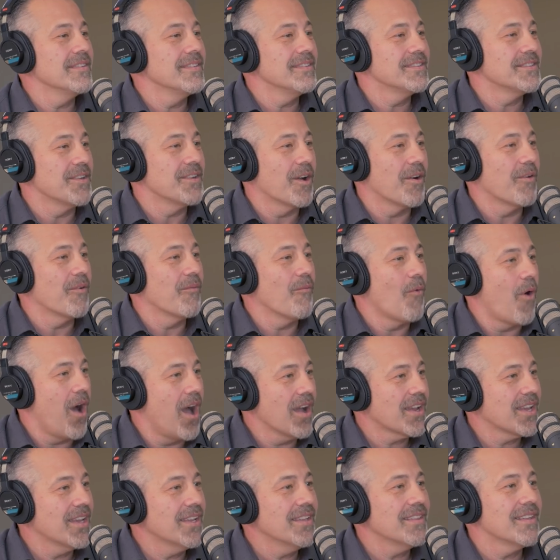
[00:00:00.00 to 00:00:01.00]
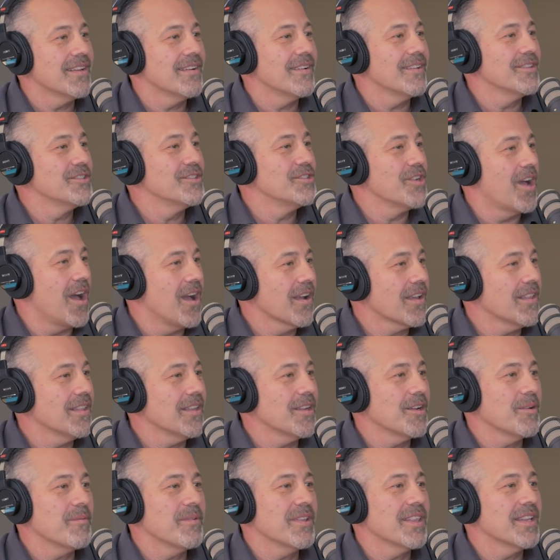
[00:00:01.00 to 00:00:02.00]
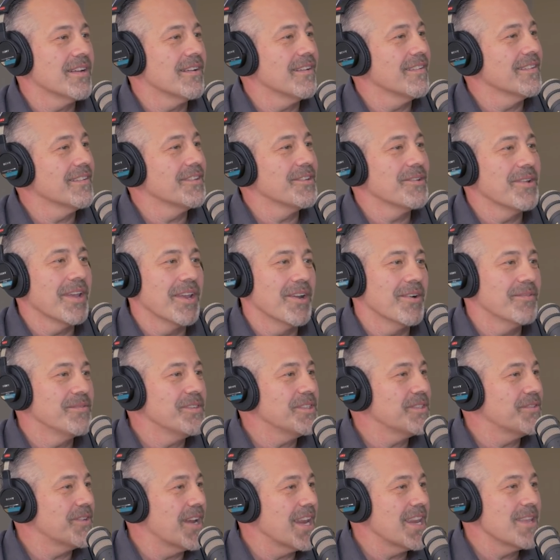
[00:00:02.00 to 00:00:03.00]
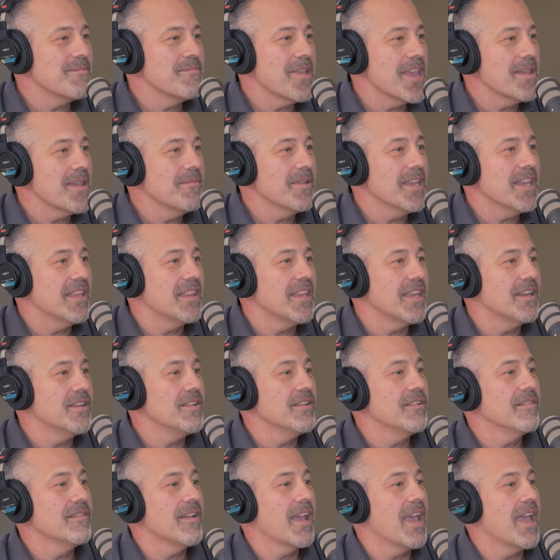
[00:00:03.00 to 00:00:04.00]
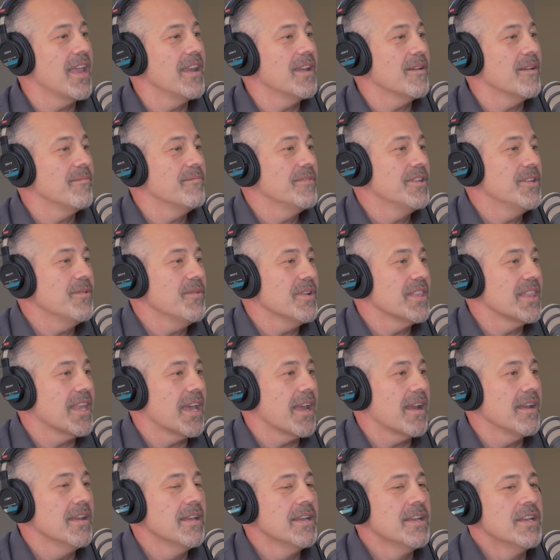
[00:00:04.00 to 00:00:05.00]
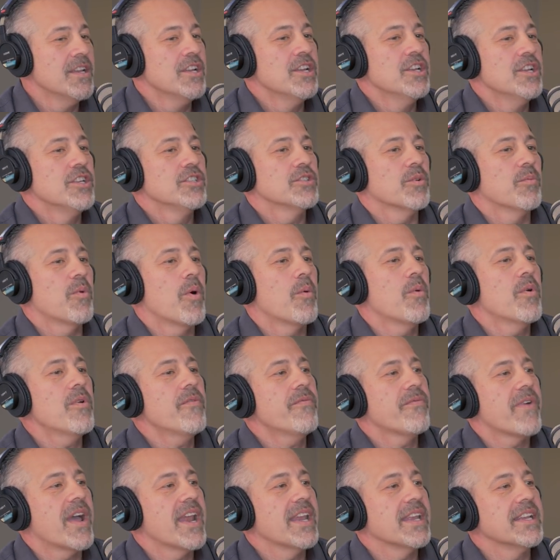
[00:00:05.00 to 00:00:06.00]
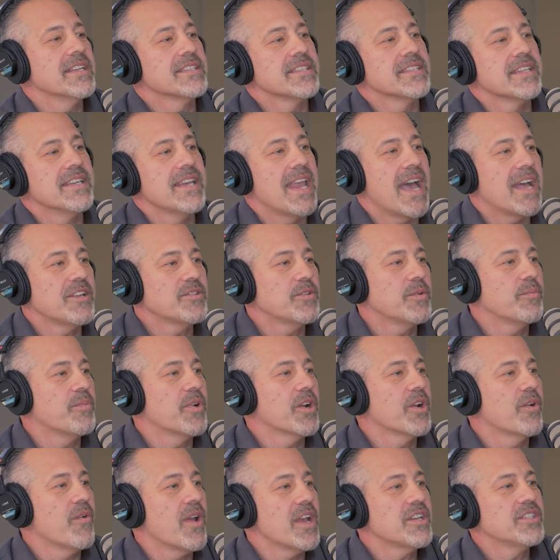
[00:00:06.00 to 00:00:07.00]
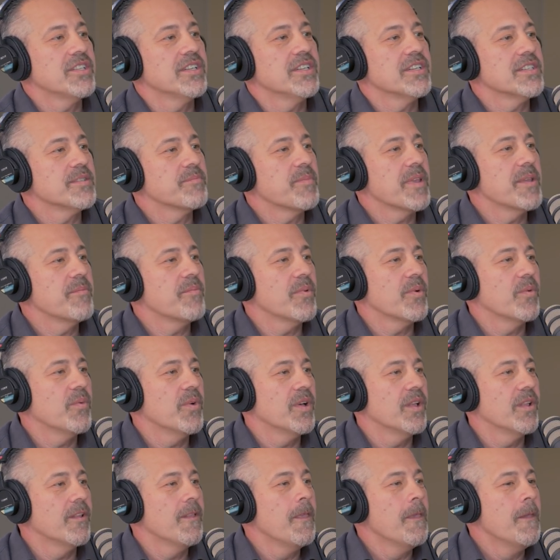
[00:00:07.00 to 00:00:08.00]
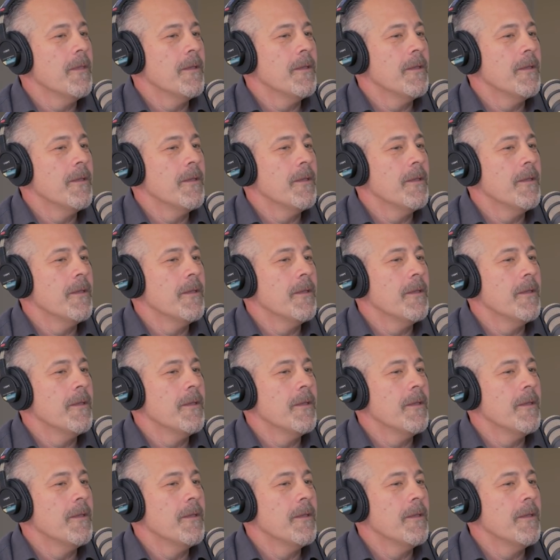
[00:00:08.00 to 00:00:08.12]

start walking, then I'll jog a little bit, then I'll do interval training maybe, and then you end up doing that. So what we're finding is a natural progression is people will